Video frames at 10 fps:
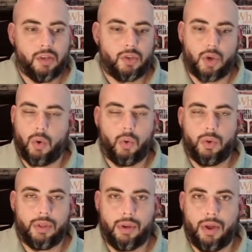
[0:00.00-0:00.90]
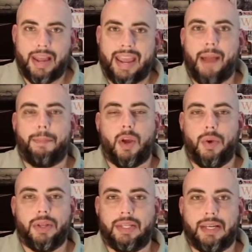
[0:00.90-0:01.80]
So you know it can't be
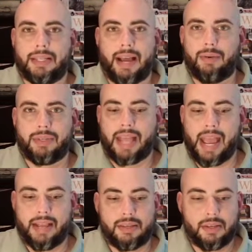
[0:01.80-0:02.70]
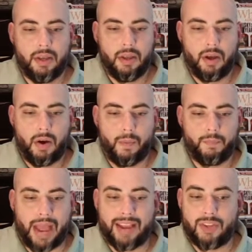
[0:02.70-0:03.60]
coincidence that that was the case.
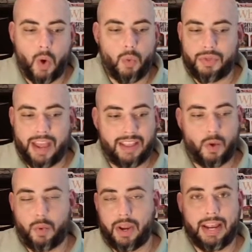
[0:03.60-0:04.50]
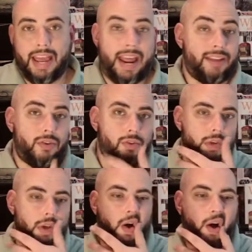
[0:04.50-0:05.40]
Um, I don't think that we're going to get
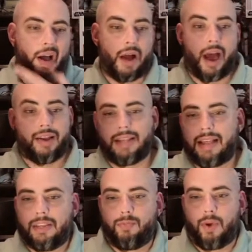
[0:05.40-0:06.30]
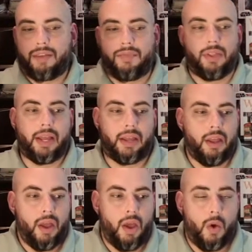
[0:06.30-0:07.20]
answers. Uh, honestly, at this point, I feel like
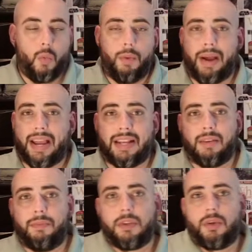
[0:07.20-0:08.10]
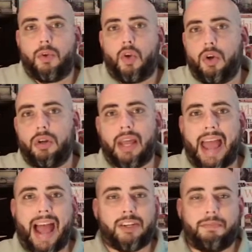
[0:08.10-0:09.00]
we might get some some good like
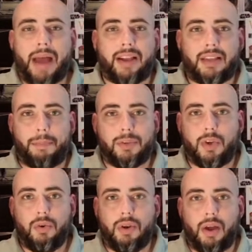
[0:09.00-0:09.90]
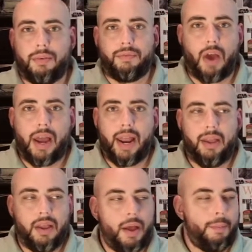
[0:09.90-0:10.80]
action packed episode on
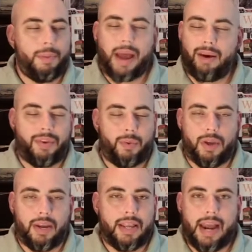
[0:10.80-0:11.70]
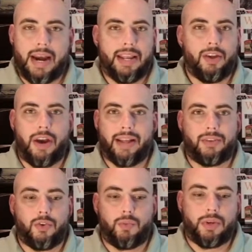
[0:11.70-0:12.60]
Friday, but I don't think we're going to get any good
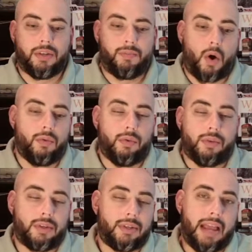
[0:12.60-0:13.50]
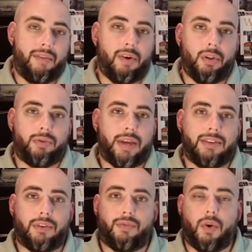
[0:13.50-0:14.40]
answers because Marvel is saving all those
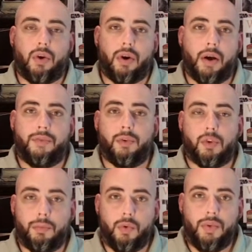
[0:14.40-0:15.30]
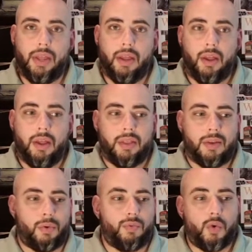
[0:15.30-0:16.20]
answers for a future movie.
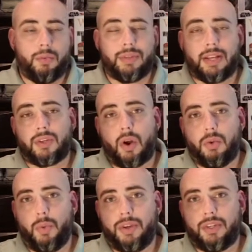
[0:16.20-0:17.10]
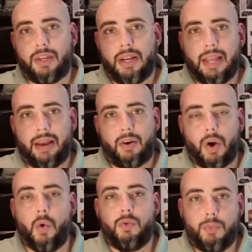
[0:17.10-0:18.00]
There were rumors that Scarlet Witch is going to get
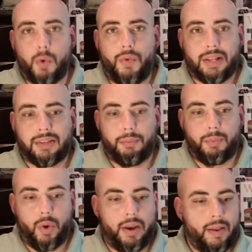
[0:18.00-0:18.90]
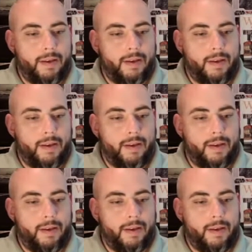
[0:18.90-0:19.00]
her own movie at some point.